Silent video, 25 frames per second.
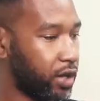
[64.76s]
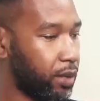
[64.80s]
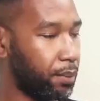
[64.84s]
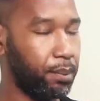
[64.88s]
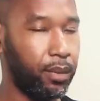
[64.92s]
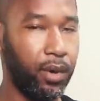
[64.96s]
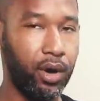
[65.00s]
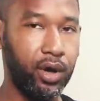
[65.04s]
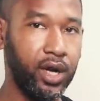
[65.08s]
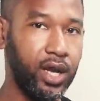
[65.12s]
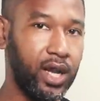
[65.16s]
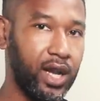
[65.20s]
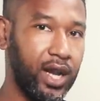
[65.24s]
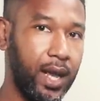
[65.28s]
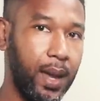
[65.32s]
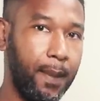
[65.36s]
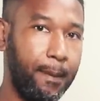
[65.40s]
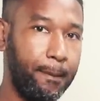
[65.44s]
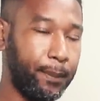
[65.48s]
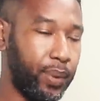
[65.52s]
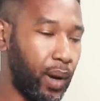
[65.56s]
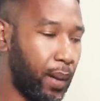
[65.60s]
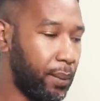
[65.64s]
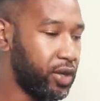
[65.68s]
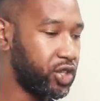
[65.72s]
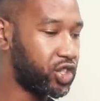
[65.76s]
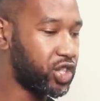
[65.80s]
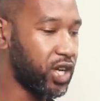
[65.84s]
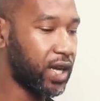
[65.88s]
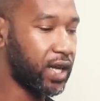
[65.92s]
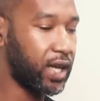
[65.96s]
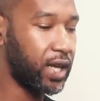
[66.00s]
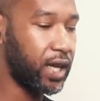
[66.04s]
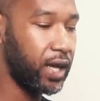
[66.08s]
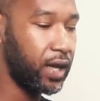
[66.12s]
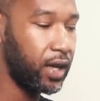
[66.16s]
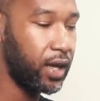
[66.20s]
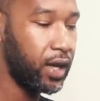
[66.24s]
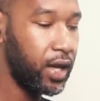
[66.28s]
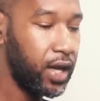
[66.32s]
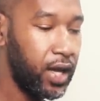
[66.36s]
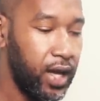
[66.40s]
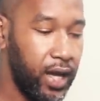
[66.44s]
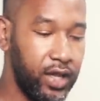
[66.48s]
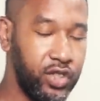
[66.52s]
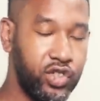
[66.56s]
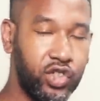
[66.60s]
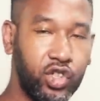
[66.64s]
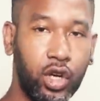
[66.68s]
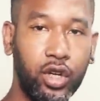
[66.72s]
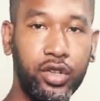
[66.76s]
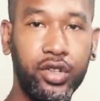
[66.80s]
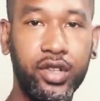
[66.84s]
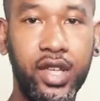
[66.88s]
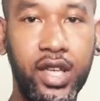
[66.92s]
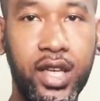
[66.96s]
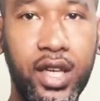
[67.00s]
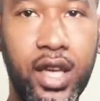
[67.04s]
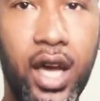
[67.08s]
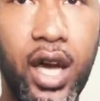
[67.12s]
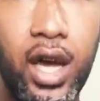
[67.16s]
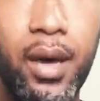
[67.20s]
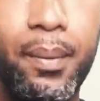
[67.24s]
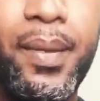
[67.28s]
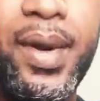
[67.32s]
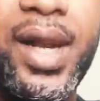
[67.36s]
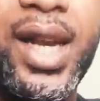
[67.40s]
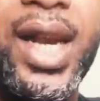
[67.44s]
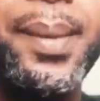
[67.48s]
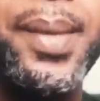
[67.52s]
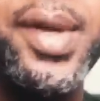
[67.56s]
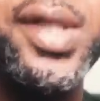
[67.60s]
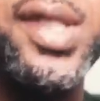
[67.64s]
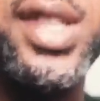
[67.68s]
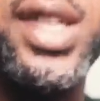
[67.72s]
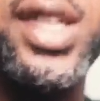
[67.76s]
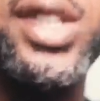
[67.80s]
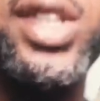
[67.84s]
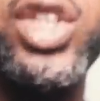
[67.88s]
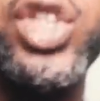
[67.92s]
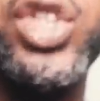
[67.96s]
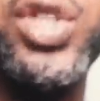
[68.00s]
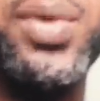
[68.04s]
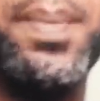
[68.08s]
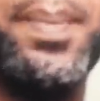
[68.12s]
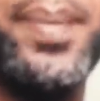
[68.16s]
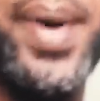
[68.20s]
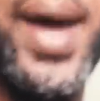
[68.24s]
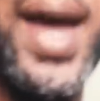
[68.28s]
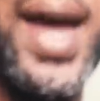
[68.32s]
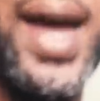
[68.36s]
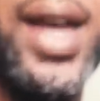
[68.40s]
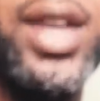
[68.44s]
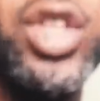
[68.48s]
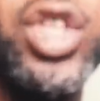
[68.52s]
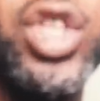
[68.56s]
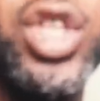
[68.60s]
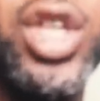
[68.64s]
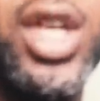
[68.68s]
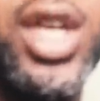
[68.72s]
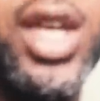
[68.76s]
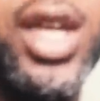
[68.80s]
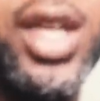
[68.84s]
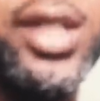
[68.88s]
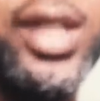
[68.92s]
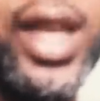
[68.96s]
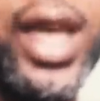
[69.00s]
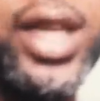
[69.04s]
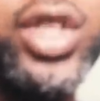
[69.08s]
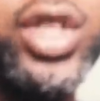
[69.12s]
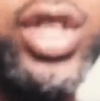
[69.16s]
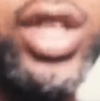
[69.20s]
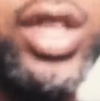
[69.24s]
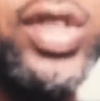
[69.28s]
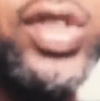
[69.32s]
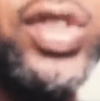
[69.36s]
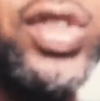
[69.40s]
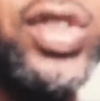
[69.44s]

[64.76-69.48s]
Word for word: like a Moncler bomber jacket. It's got the limited edition patch that you can